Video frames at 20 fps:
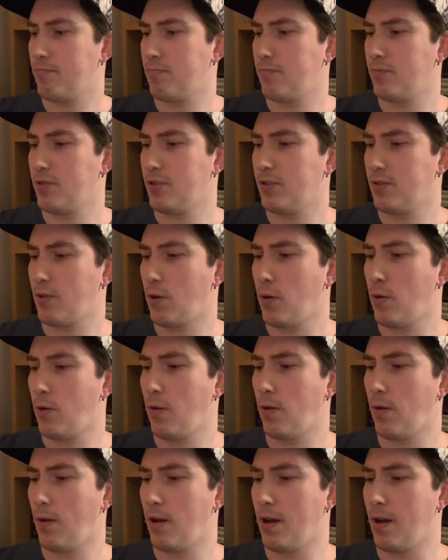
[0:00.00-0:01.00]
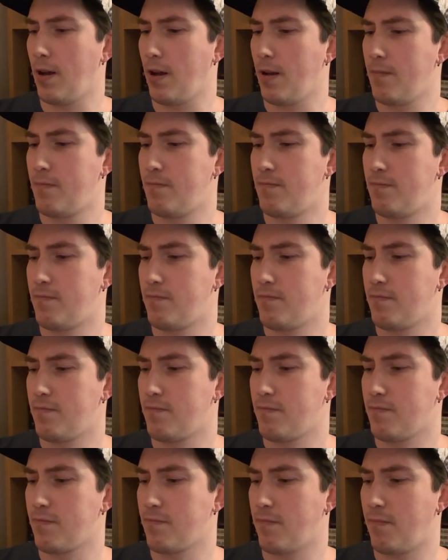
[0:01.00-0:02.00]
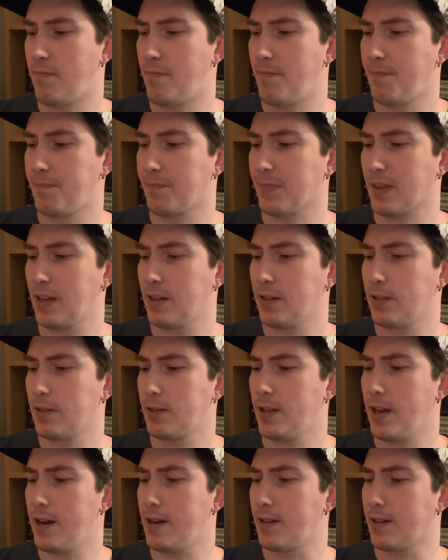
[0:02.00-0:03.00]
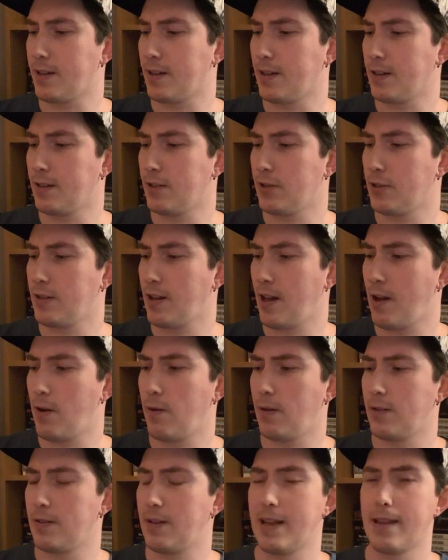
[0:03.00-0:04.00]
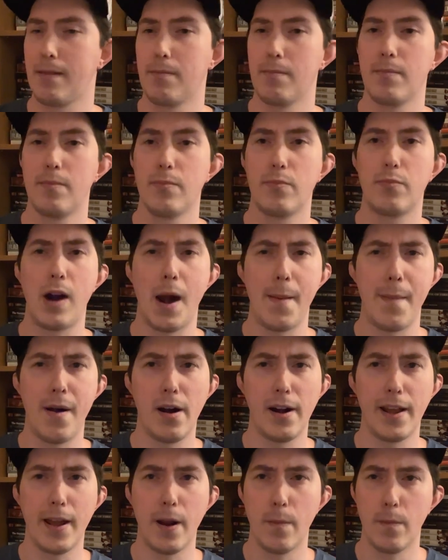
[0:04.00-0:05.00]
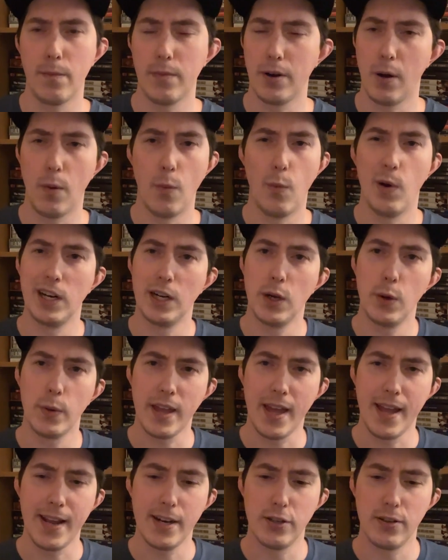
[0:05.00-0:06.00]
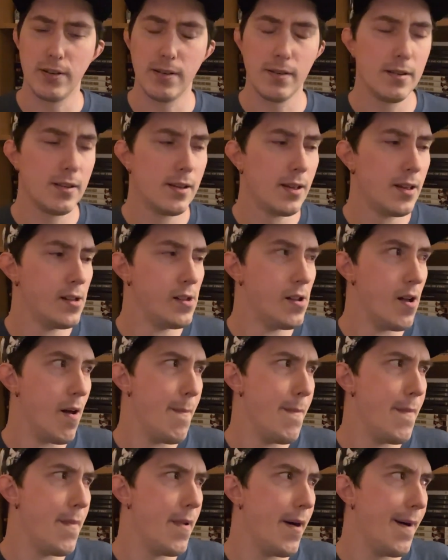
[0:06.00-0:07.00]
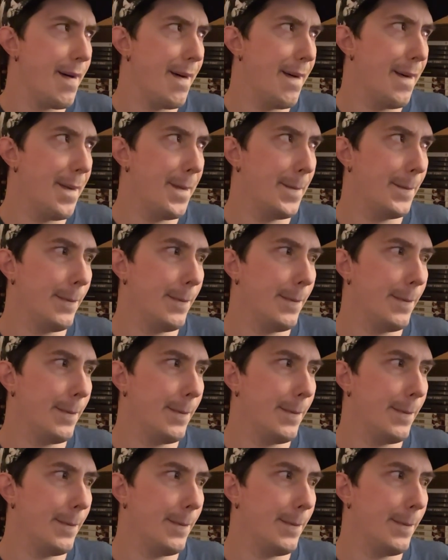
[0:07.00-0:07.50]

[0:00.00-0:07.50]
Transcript: Just the whole setting and just how it's, like, primarily in, you know, one location. For